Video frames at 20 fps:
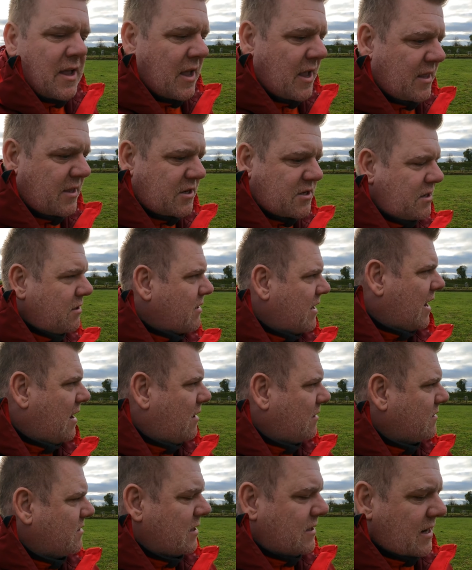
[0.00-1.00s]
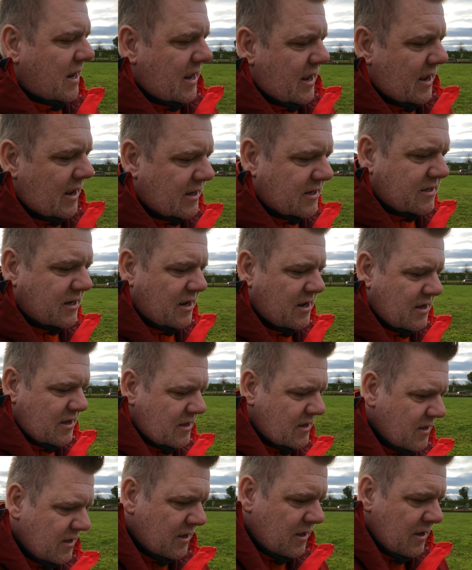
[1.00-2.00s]
And they're still held today as
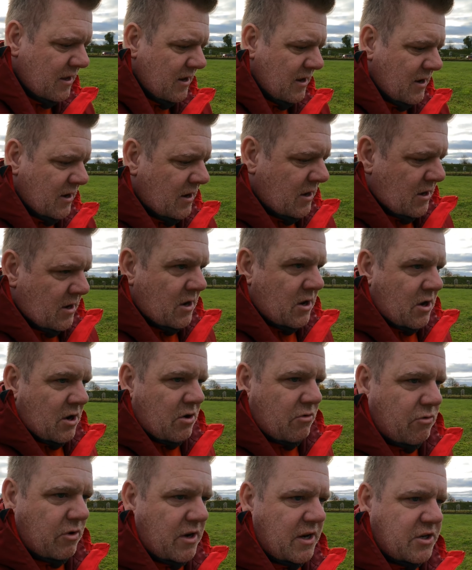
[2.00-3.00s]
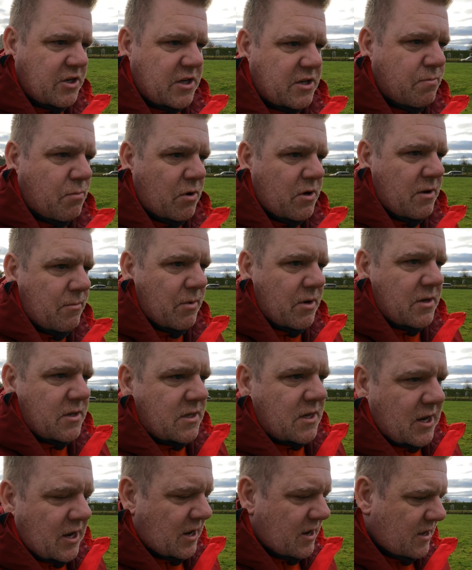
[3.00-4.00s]
religious
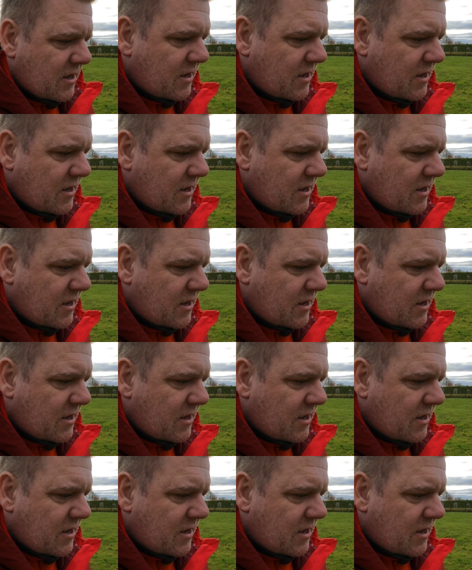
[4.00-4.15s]
monuments.